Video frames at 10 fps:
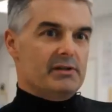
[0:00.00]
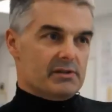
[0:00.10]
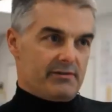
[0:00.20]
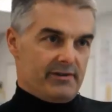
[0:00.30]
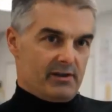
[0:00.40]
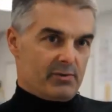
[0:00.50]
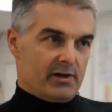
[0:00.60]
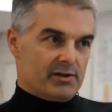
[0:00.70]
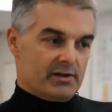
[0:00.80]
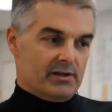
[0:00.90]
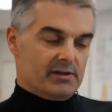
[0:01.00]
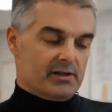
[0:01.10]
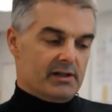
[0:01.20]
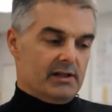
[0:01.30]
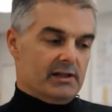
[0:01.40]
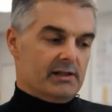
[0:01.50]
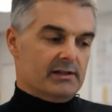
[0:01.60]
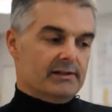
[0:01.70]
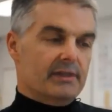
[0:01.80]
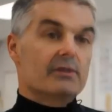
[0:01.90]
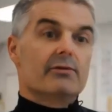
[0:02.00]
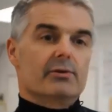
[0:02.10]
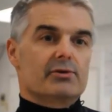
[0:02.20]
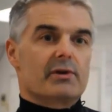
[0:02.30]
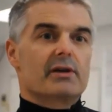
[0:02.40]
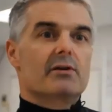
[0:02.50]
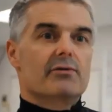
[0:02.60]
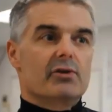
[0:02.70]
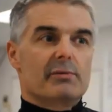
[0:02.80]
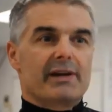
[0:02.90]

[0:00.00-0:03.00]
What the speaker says: pieces of the final project is a interview. So I interview